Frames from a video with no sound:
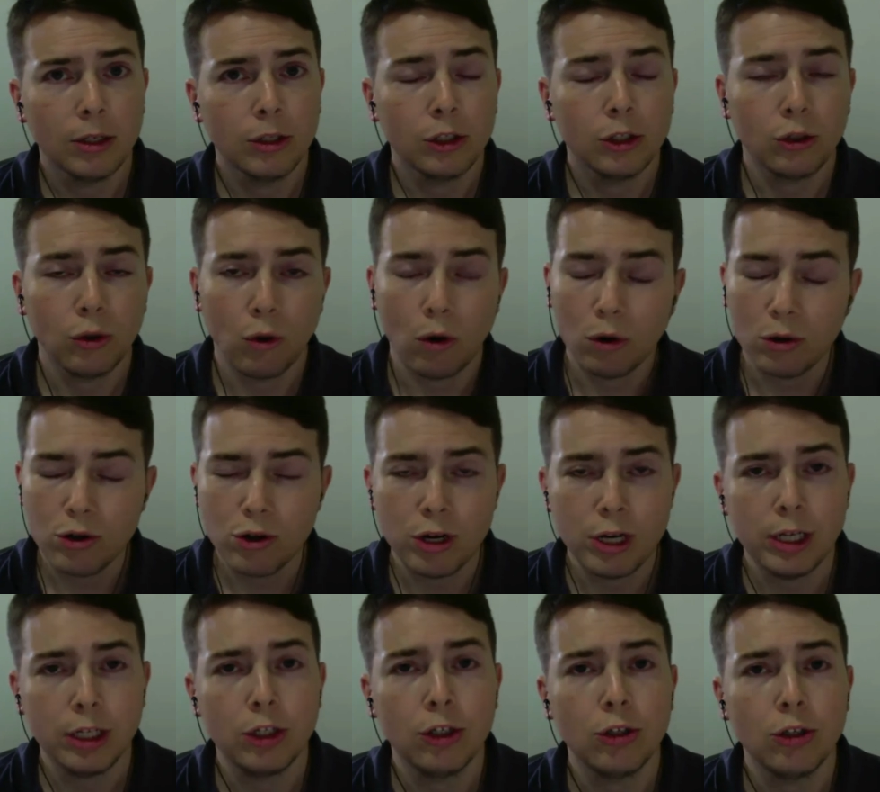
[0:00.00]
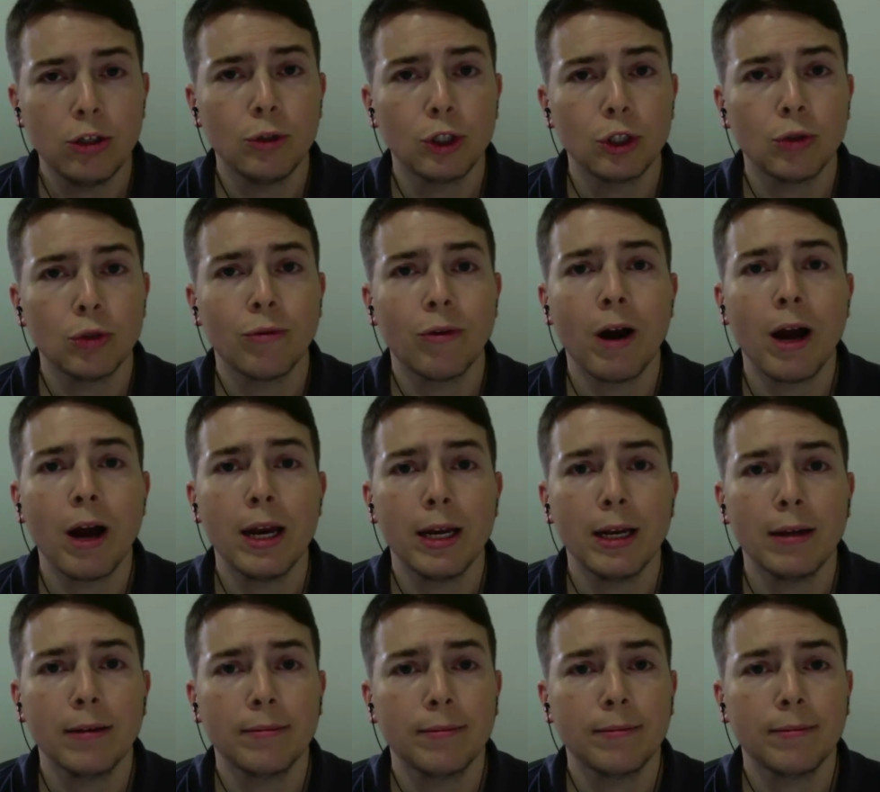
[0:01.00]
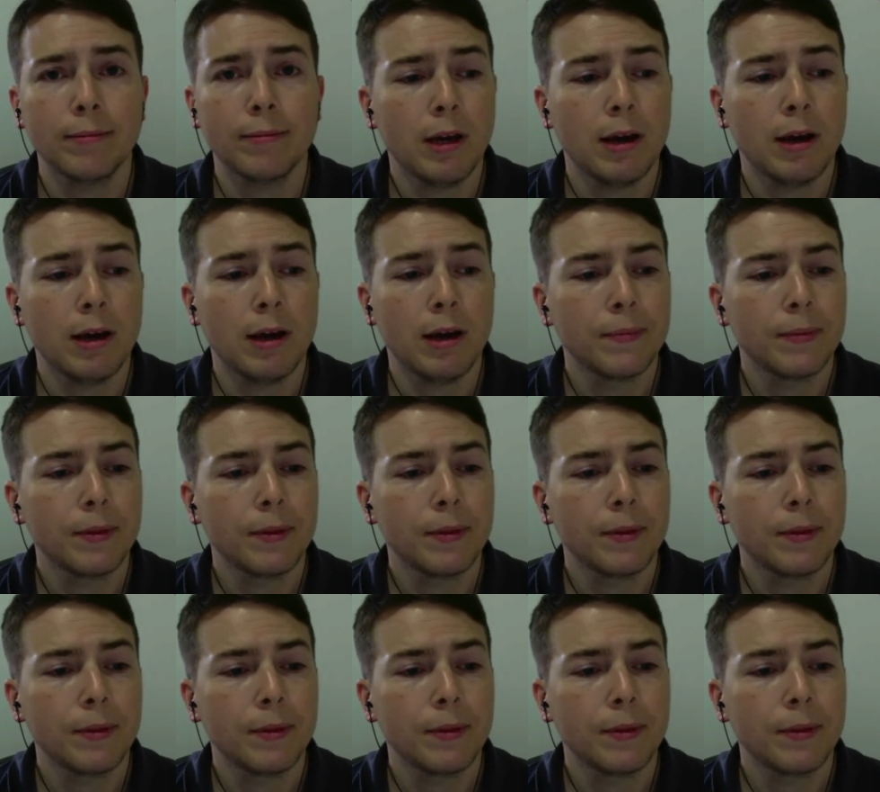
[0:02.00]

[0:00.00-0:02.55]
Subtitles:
So all you need to do is the writing. Yeah.